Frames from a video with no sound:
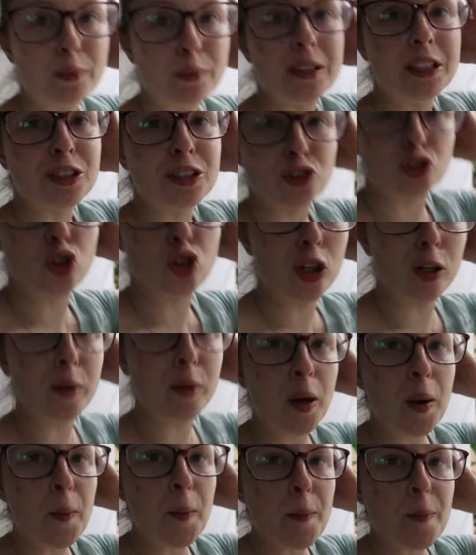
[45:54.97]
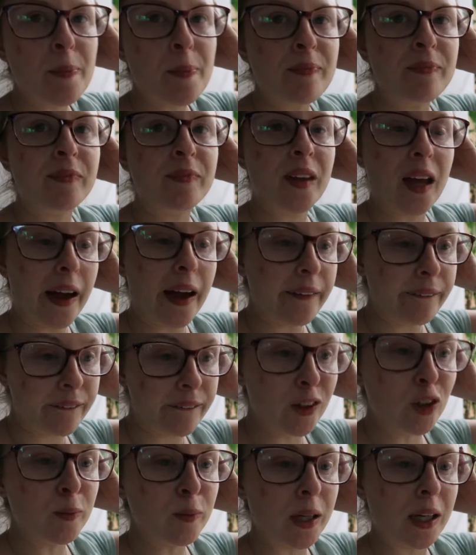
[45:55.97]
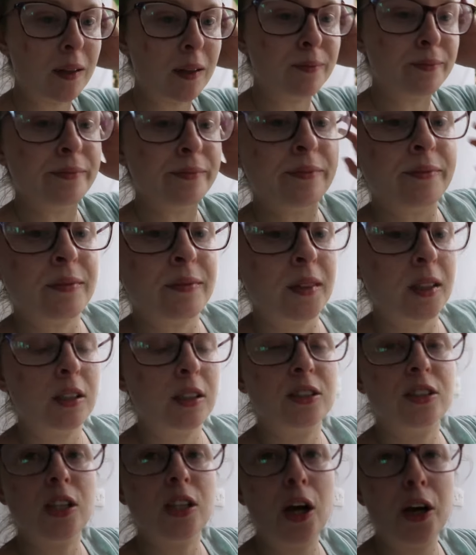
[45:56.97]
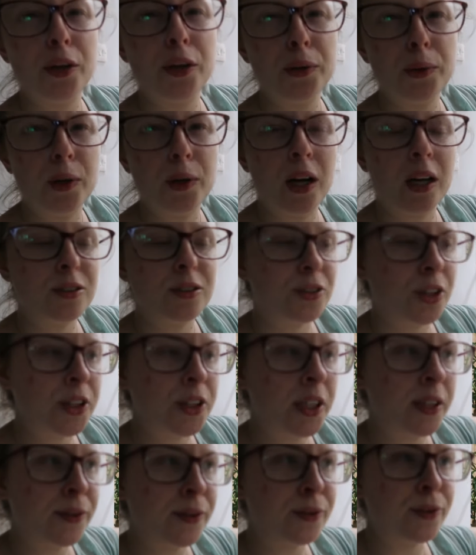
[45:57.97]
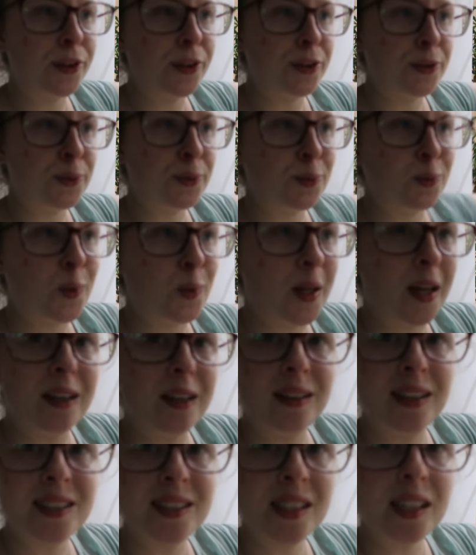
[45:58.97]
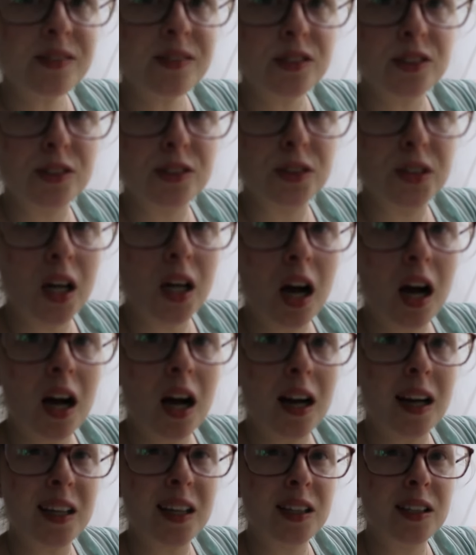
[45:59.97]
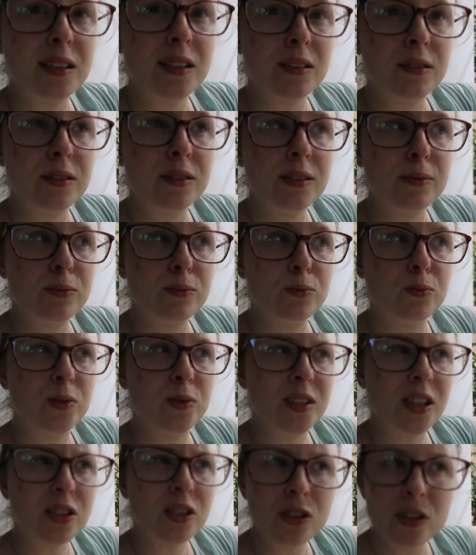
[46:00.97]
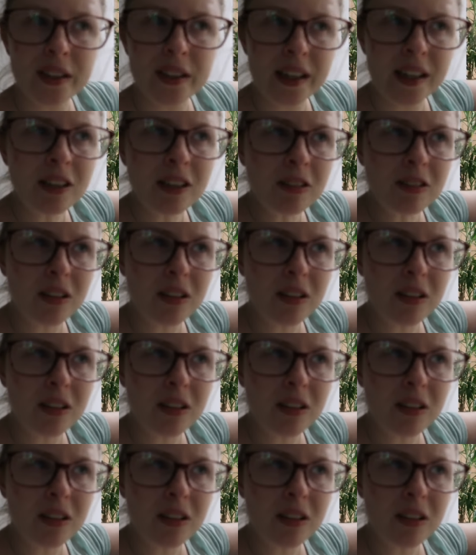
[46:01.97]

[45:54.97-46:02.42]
brilliant job at filming, so I don't even know where I last left you. Was I cooking?